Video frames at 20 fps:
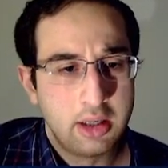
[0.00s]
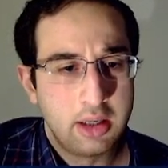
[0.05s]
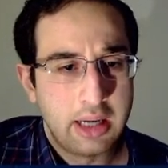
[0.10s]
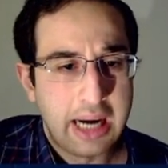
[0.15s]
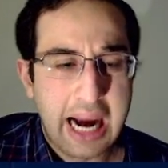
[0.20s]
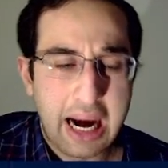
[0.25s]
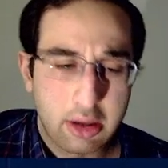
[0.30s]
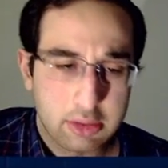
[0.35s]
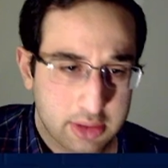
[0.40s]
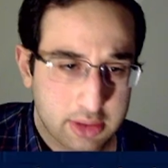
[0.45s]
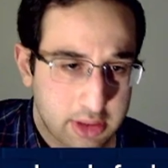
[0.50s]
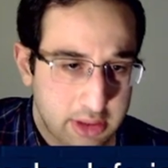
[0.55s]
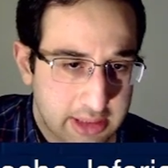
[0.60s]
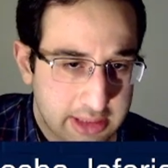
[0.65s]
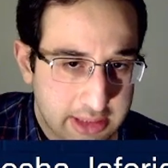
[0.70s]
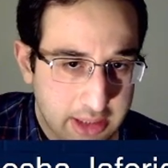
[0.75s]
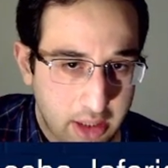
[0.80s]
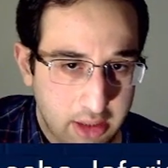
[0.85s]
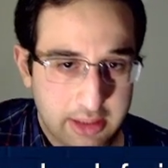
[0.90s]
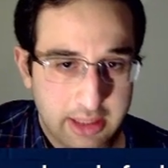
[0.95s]
How to
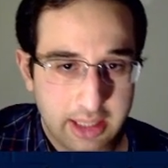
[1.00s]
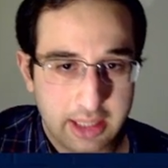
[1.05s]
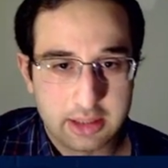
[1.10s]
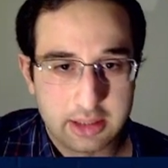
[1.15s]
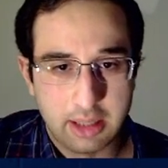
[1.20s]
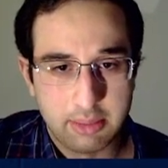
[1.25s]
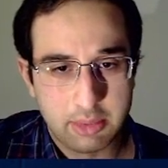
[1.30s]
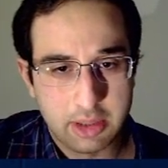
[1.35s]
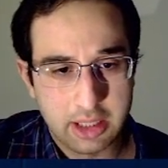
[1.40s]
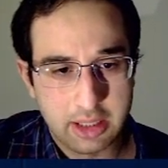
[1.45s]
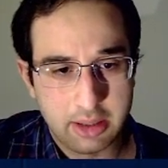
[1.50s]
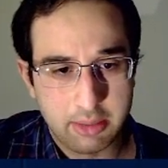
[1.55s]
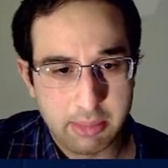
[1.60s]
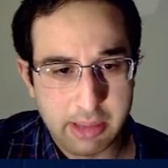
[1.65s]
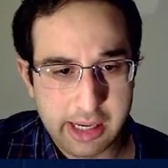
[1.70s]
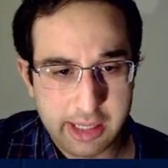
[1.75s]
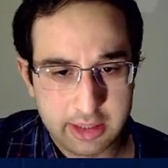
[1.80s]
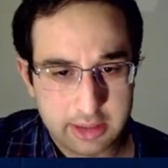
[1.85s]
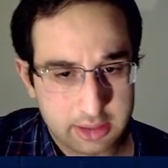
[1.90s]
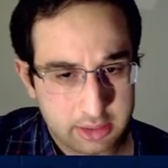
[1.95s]
consolidate? I'm going to
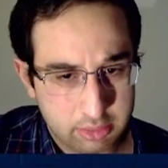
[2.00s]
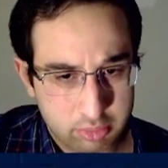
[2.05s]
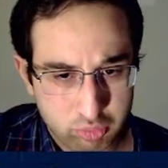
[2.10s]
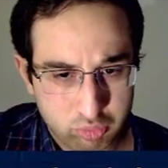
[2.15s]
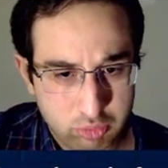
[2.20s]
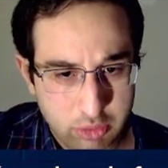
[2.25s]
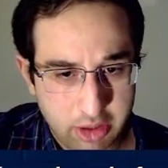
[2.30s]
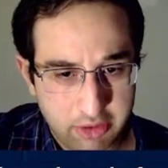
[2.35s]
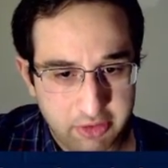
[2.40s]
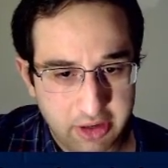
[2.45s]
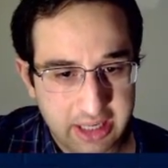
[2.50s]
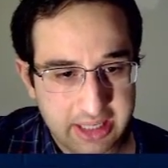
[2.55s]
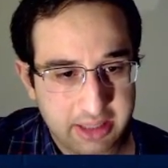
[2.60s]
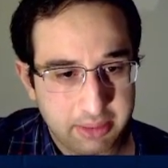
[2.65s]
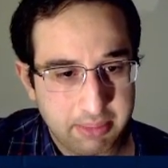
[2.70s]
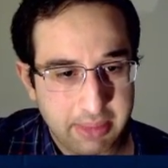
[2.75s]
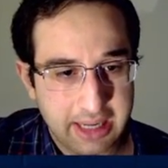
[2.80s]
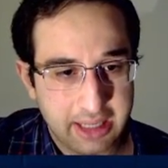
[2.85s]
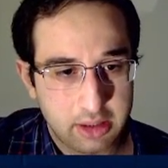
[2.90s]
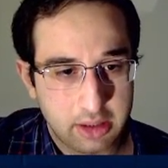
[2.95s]
make, if I can
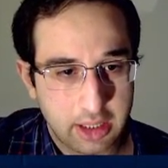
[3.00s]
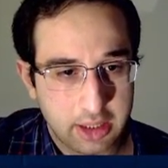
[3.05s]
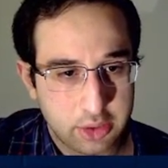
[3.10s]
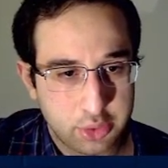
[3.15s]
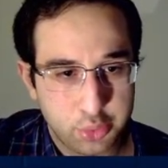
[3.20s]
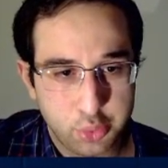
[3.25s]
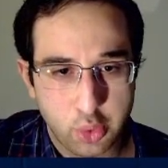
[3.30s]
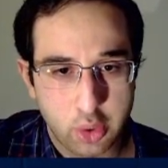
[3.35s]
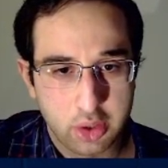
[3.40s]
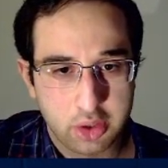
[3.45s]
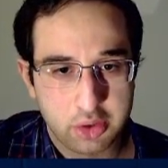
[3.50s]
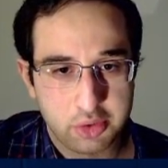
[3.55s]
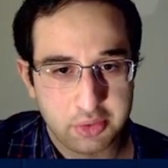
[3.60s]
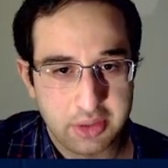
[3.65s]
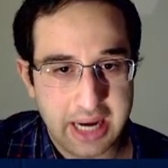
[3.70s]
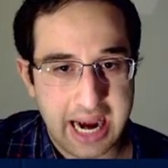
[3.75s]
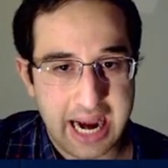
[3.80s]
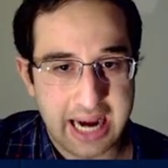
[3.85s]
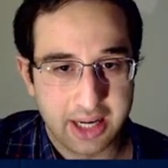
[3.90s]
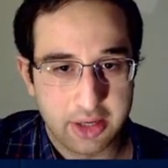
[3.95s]
make like 2 or 3
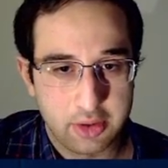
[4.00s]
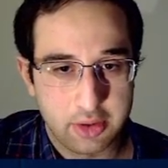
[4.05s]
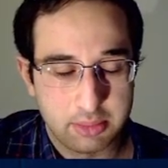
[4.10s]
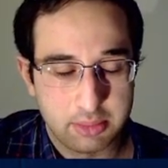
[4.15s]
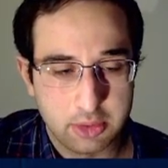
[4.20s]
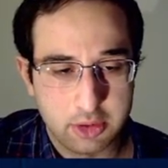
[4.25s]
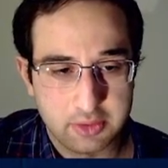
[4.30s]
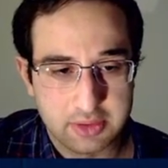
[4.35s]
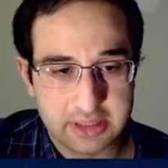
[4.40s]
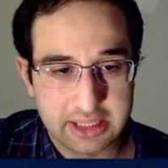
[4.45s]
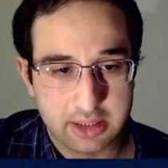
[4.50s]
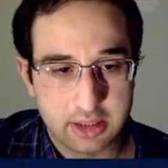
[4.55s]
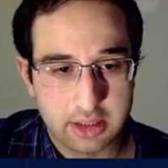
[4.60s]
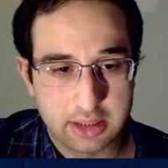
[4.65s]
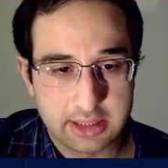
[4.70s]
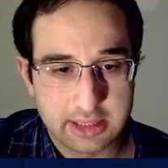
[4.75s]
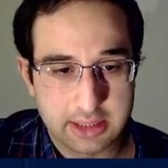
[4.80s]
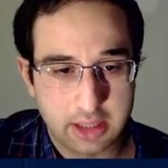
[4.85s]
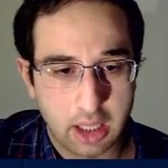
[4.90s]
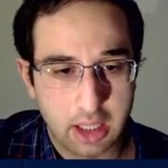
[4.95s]
accurate moves and
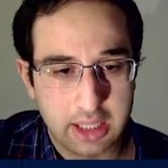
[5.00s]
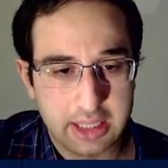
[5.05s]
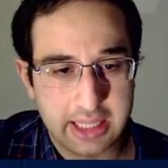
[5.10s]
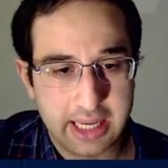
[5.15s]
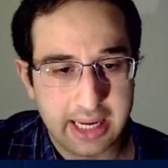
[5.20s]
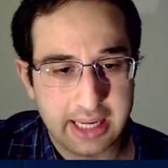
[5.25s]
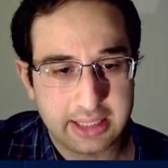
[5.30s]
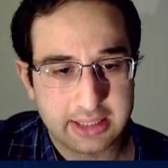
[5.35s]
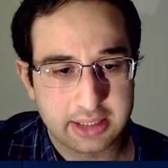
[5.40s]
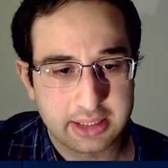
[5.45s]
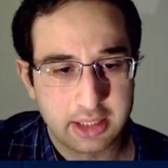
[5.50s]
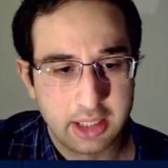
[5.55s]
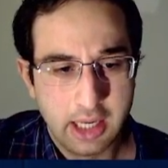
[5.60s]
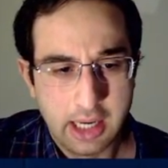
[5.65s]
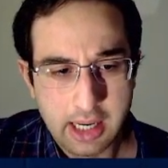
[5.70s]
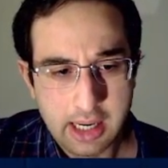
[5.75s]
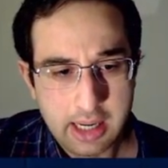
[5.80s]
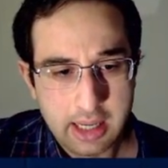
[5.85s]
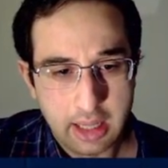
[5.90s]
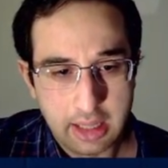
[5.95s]
consolidate,
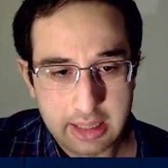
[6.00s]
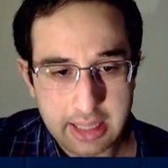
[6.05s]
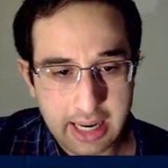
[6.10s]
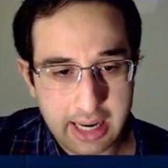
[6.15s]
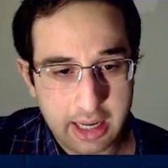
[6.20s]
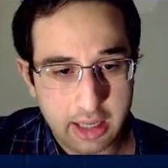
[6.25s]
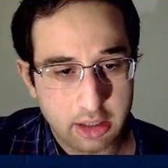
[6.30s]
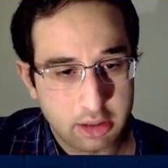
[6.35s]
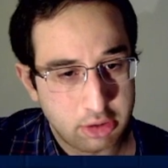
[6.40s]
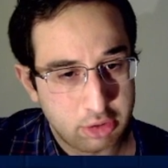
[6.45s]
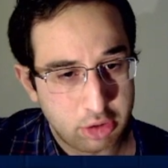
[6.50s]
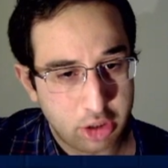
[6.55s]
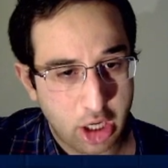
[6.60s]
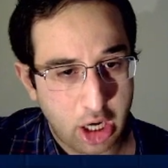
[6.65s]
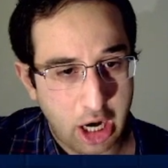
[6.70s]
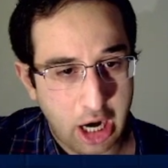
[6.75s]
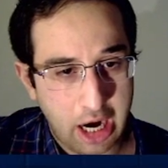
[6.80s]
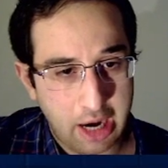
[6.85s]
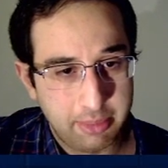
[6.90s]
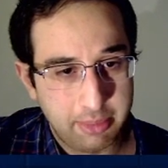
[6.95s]
then
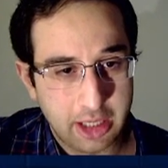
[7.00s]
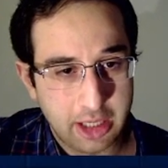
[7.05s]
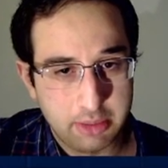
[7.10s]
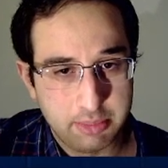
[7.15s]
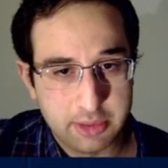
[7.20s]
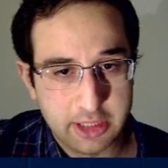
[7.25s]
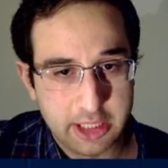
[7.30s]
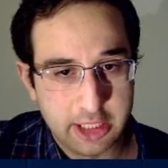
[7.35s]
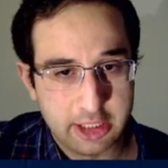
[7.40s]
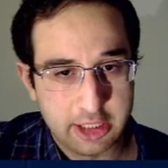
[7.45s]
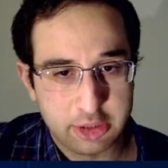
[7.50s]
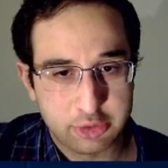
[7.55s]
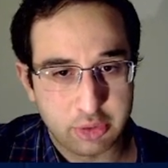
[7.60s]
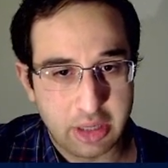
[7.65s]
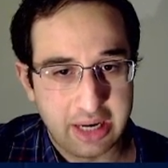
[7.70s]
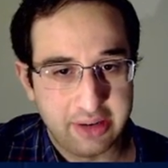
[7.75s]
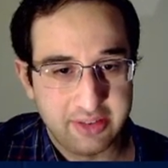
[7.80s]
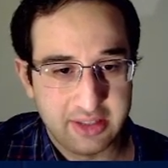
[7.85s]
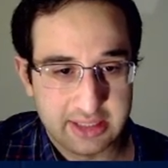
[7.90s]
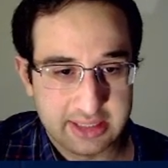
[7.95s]
I'm going to be in the
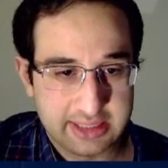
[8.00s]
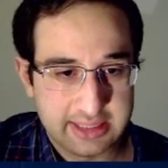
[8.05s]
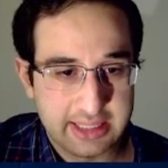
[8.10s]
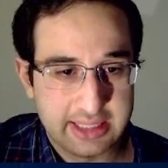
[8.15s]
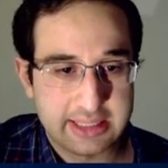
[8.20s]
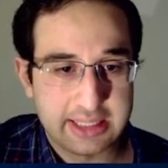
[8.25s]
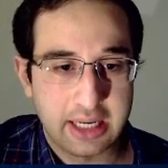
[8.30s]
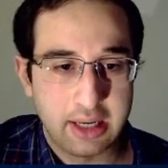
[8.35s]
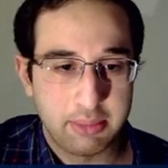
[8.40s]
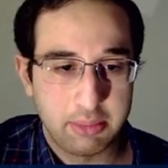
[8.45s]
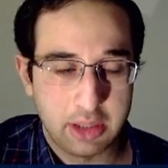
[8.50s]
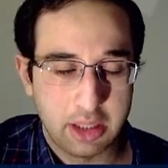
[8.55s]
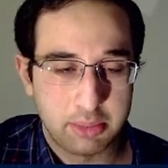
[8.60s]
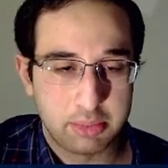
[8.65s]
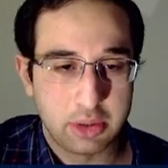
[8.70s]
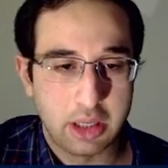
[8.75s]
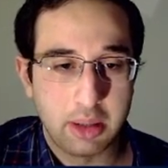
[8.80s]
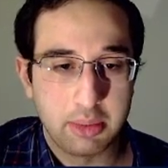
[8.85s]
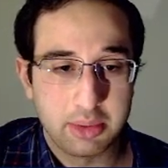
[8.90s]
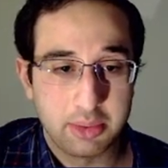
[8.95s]
driving seat and I'm going to
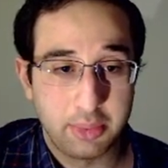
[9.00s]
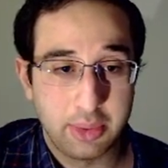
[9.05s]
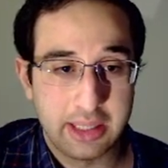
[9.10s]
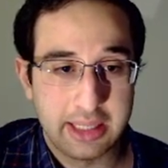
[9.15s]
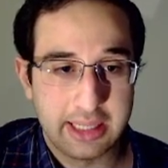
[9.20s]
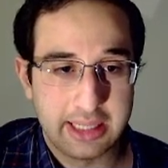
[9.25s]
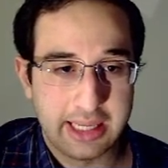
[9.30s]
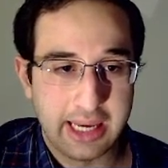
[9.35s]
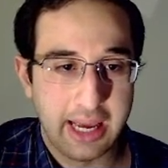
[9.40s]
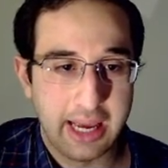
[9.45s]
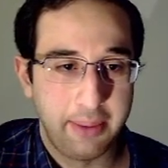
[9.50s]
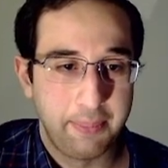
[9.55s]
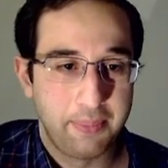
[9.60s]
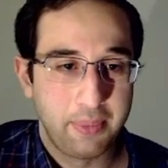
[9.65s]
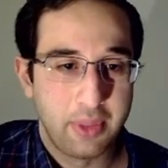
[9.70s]
probably win the game.